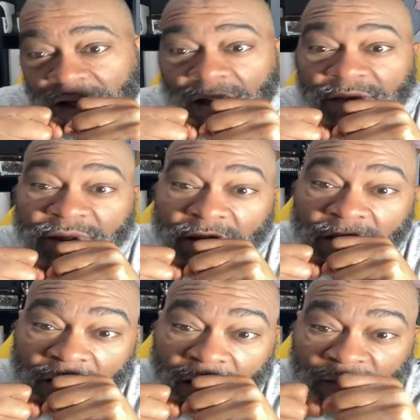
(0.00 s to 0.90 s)
of their
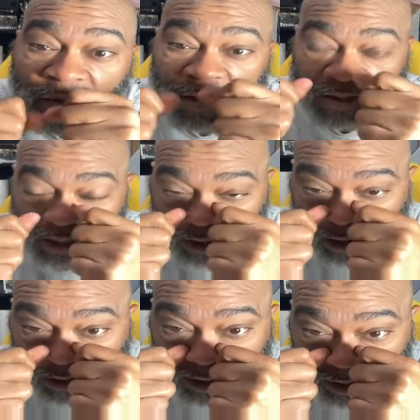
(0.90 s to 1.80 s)
loved ones that
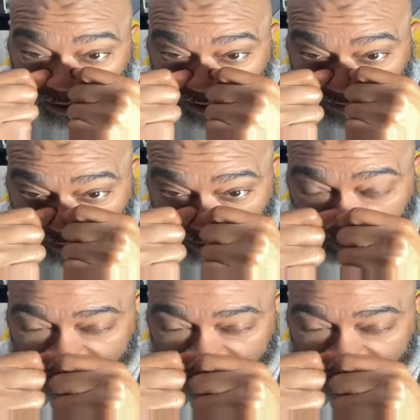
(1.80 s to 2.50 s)
aren't here anymore.